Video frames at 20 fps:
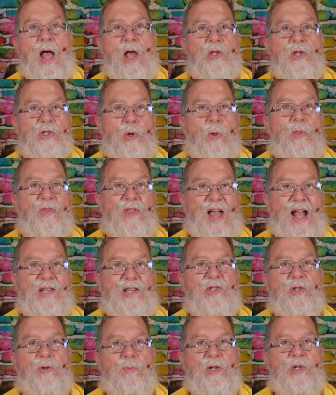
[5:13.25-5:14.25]
So
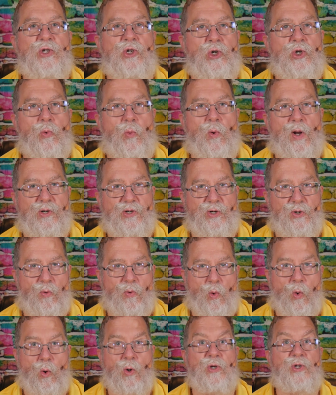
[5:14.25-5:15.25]
that's the reason you want to,
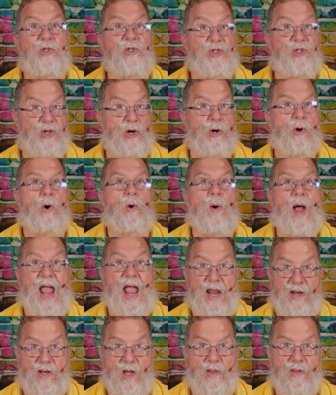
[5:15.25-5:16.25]
or zero
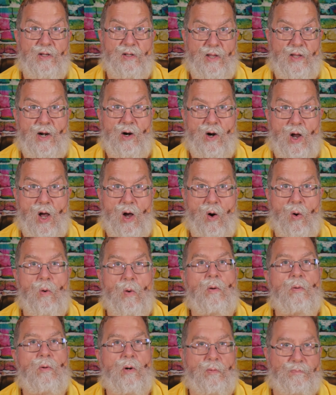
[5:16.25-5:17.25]
and the letter O
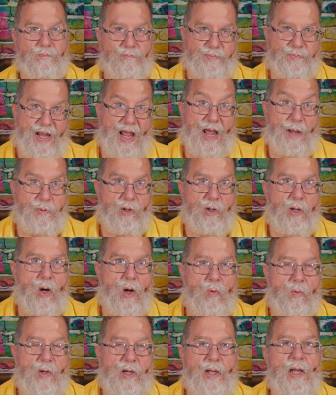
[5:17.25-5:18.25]
or capital
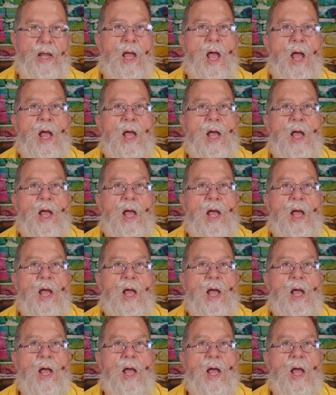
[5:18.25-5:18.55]
O, really.